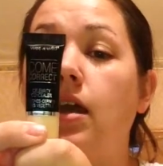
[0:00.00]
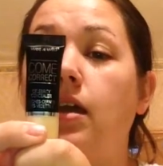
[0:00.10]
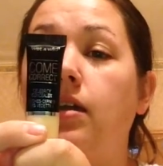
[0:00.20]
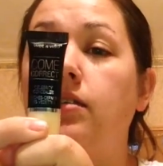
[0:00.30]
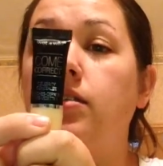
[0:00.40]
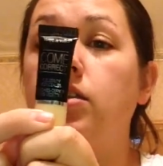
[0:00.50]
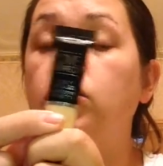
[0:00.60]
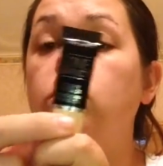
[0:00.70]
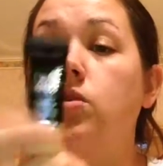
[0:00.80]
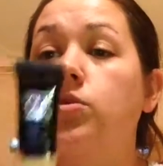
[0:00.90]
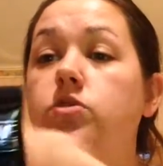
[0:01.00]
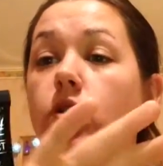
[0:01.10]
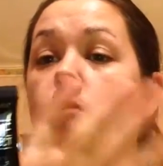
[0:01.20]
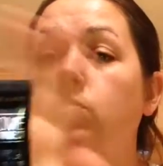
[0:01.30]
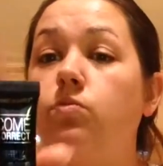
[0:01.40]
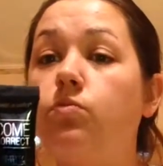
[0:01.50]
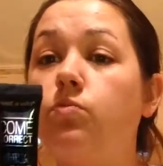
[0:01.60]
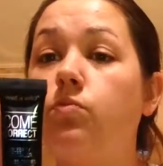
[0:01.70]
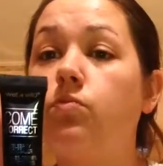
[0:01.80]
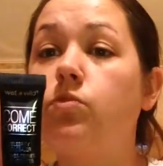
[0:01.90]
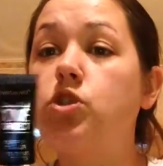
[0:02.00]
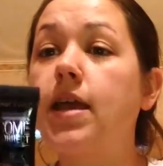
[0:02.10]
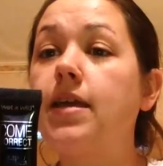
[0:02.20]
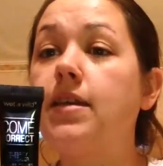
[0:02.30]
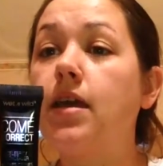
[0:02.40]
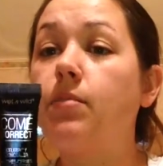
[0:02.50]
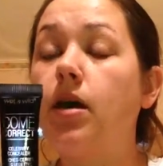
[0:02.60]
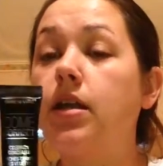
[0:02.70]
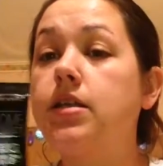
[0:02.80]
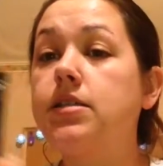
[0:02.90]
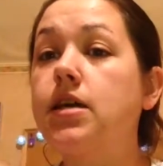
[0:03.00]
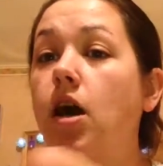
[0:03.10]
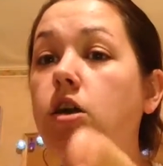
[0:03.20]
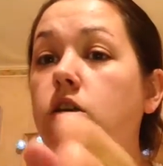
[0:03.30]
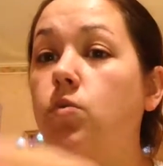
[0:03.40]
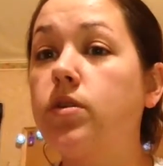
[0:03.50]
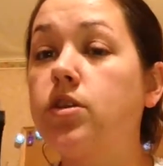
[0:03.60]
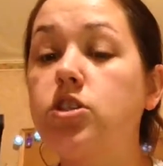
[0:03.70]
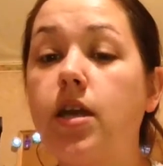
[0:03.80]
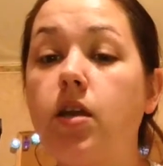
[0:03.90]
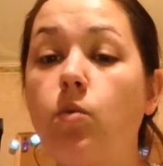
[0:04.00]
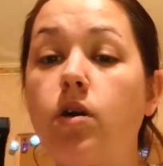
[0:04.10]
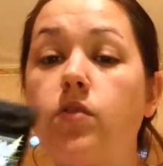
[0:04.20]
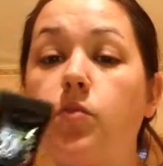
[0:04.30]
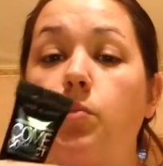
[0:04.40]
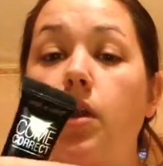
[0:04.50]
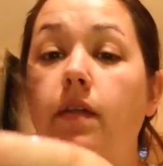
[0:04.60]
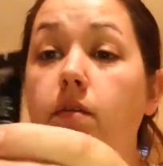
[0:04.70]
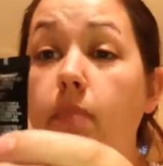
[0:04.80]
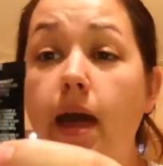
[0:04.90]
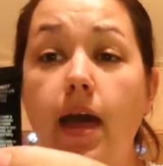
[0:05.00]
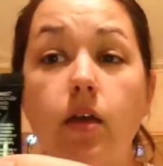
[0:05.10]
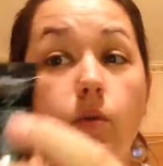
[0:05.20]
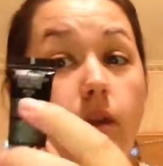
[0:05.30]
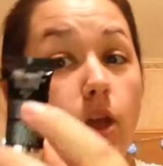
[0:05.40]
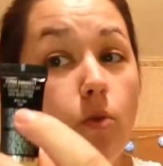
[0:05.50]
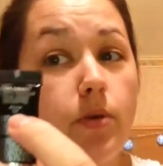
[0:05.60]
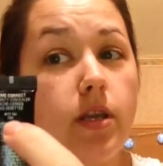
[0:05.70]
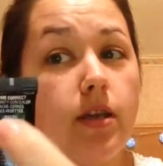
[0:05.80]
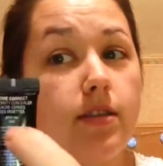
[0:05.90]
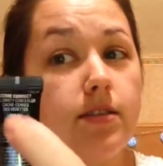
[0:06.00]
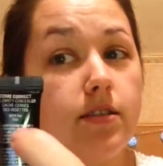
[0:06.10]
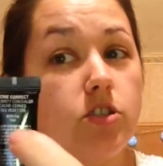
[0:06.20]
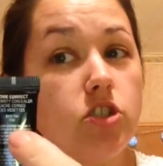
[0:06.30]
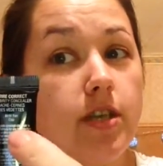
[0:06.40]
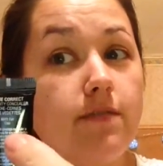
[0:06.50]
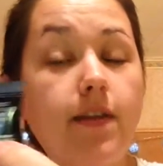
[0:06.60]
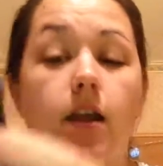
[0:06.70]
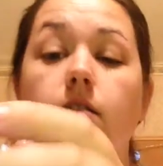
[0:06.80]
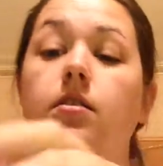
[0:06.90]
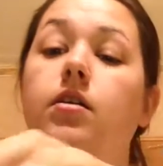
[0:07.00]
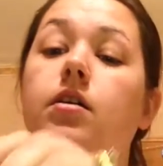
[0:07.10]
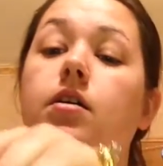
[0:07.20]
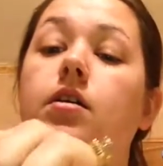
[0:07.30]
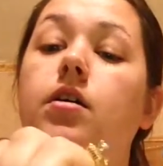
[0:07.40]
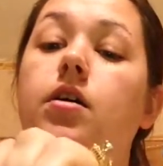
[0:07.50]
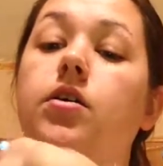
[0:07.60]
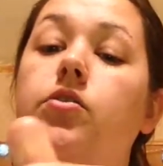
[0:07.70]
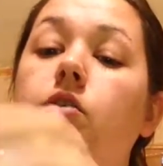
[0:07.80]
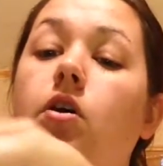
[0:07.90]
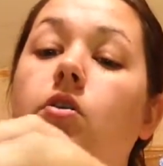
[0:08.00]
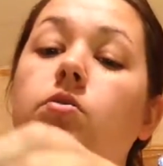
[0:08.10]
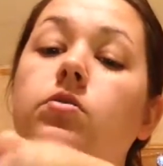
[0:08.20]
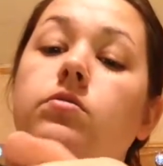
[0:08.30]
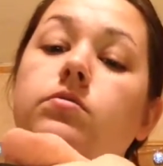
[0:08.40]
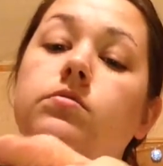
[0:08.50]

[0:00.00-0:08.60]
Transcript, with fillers: and you, there was no shade name on it. It didn't tell you what the shade was. But on the back, when I opened it, it says it's Shade Fair. So,